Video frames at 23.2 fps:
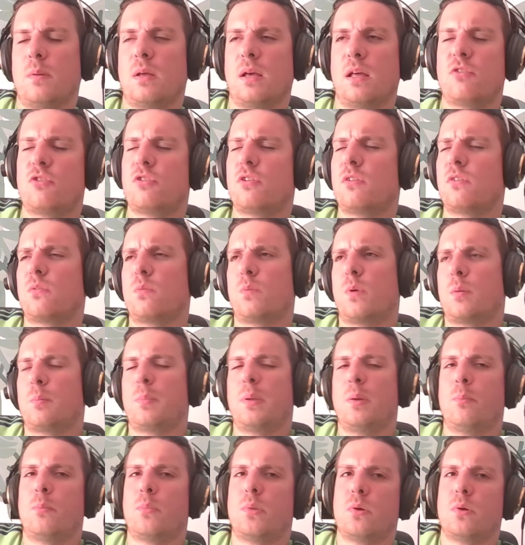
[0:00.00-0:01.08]
It's just what
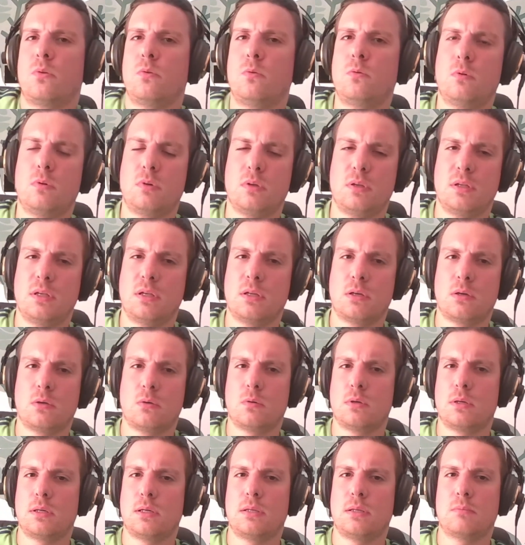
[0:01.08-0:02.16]
people do, you
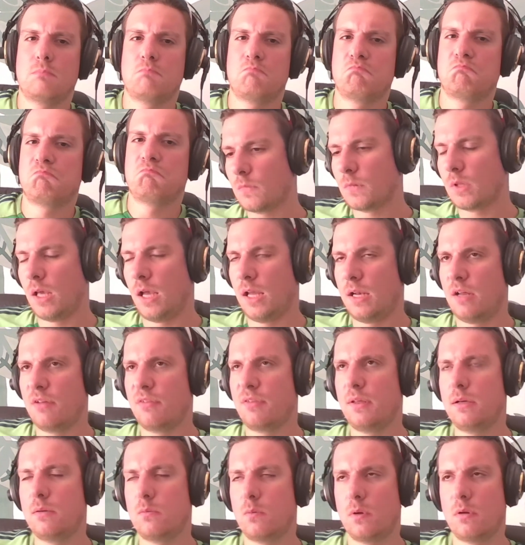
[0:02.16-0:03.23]
know, and I
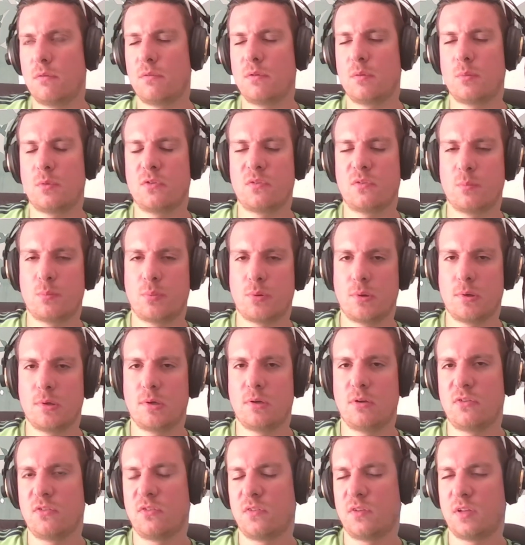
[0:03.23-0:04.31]
think one of the most important
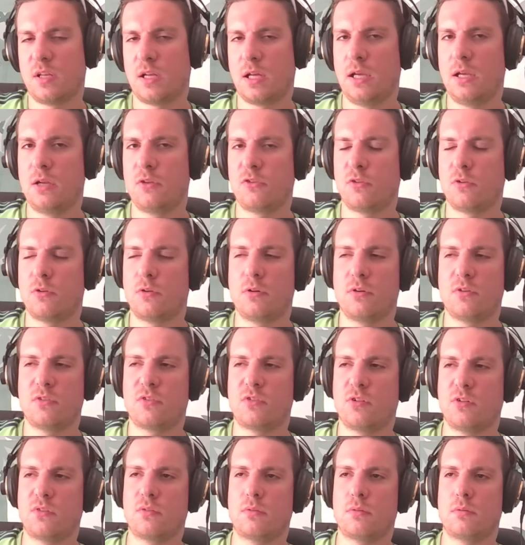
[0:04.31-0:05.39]
lessons that I had to learn is
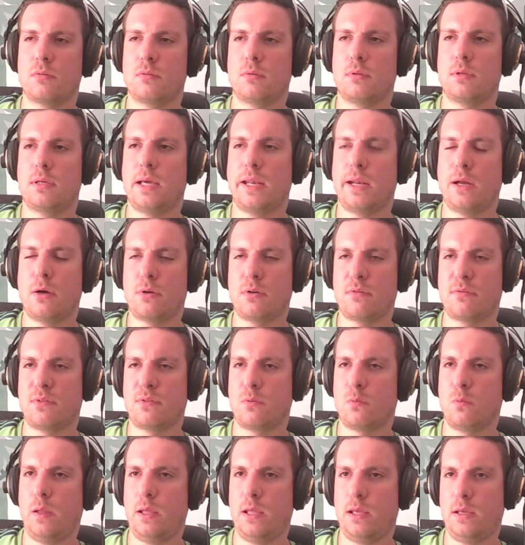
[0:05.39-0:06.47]
just get out of the
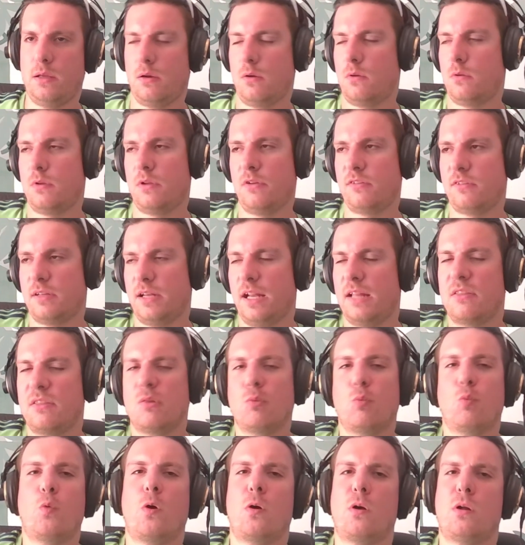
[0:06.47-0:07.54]
way, you know, like let the
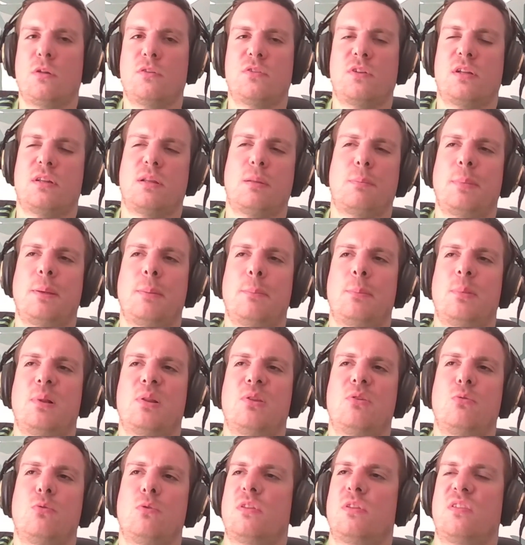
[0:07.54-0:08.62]
world and the people
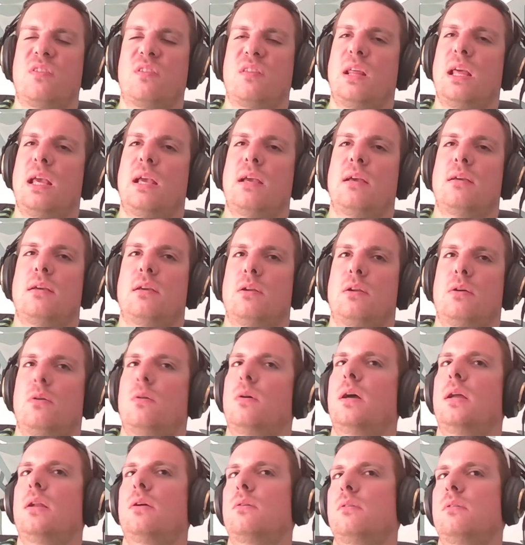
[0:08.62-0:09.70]
do its thing, you know.
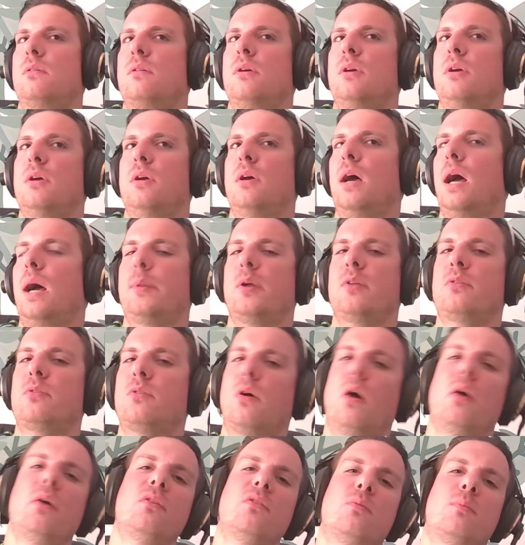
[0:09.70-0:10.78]
I'm not
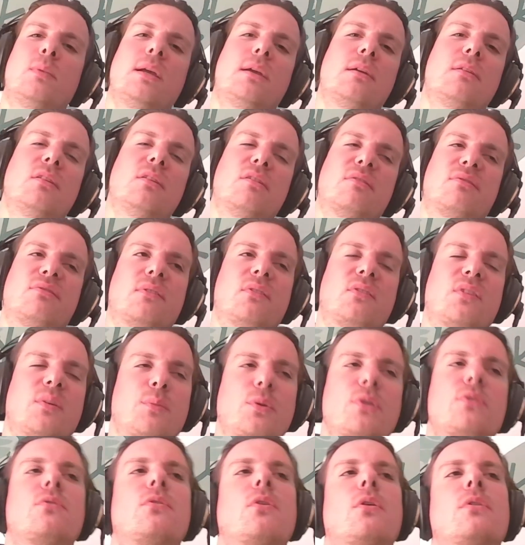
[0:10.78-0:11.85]
going to make a difference, I'm
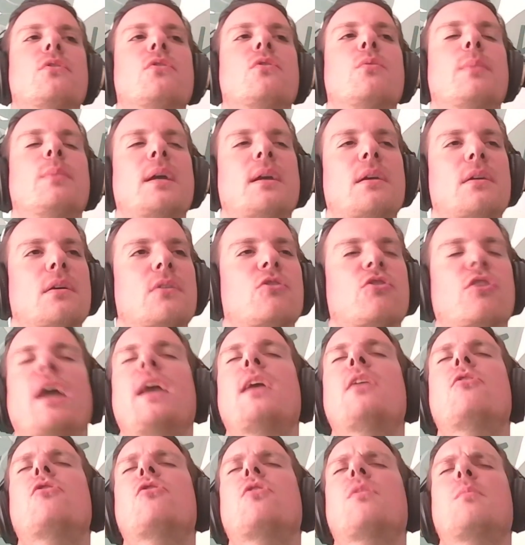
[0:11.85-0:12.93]
not going to make a
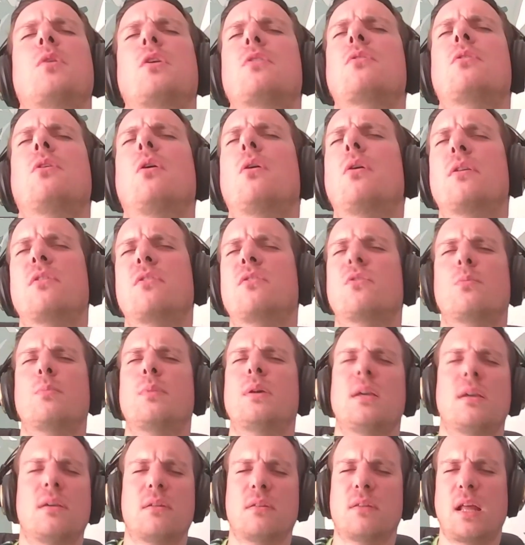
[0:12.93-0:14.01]
change, I'm not going to
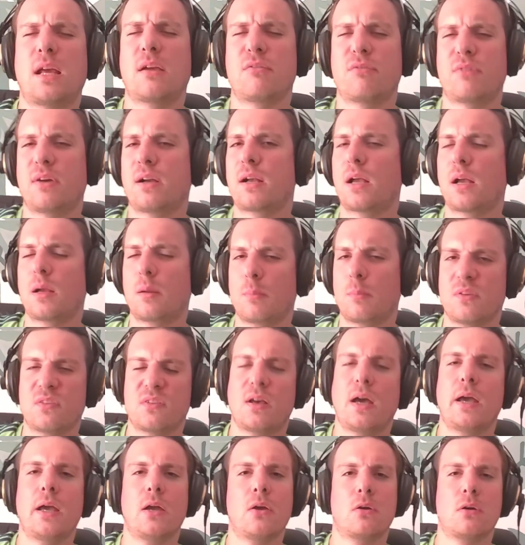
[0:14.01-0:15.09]
be like a fucking
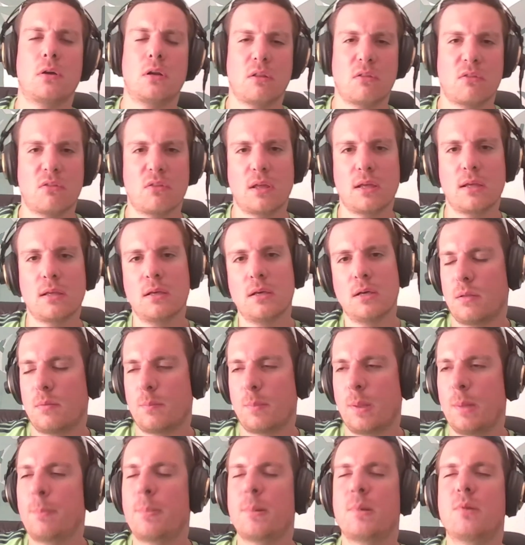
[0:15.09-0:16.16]
messiah or anything.
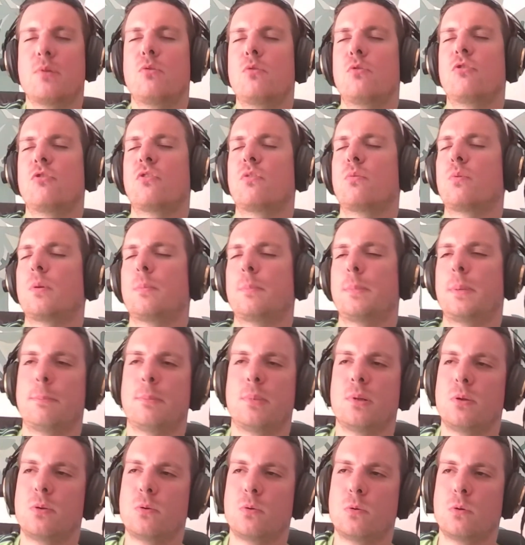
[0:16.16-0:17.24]
People do just what
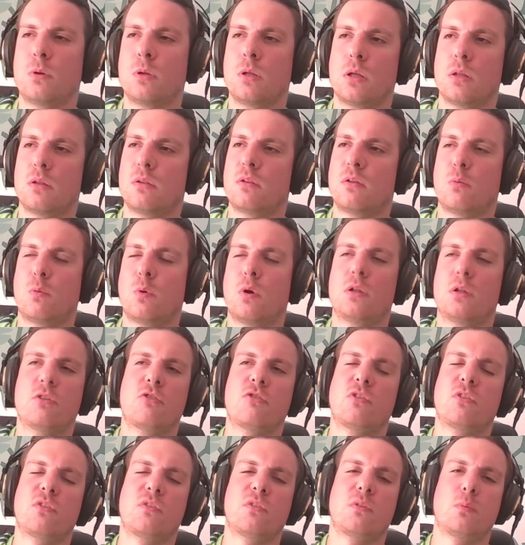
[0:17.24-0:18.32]
people do. The world
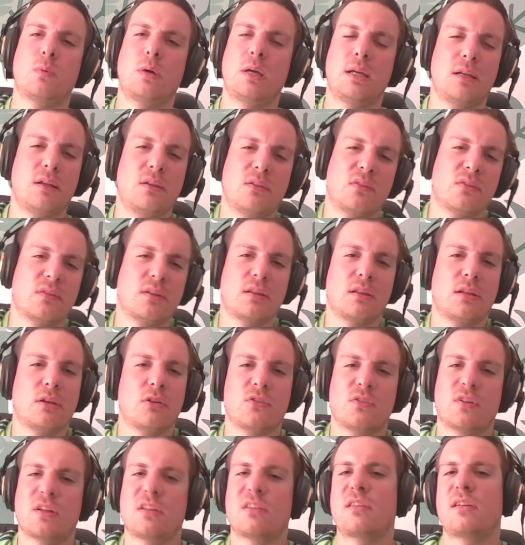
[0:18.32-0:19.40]
is just the way it is, and
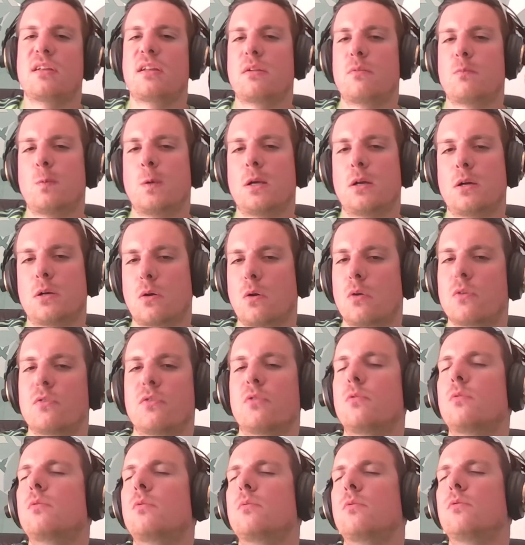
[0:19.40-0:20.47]
there's nothing we're going
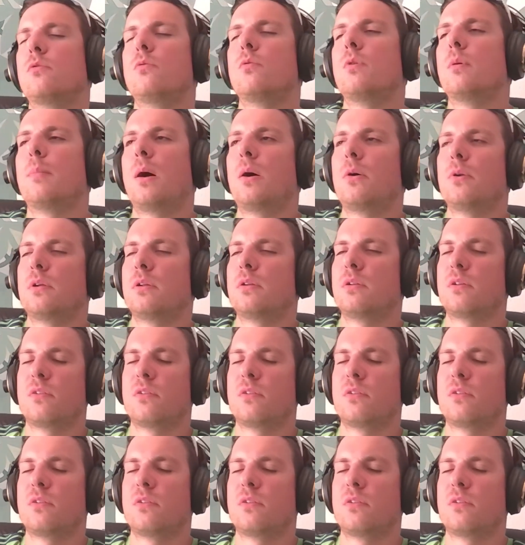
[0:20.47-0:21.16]
to do about it.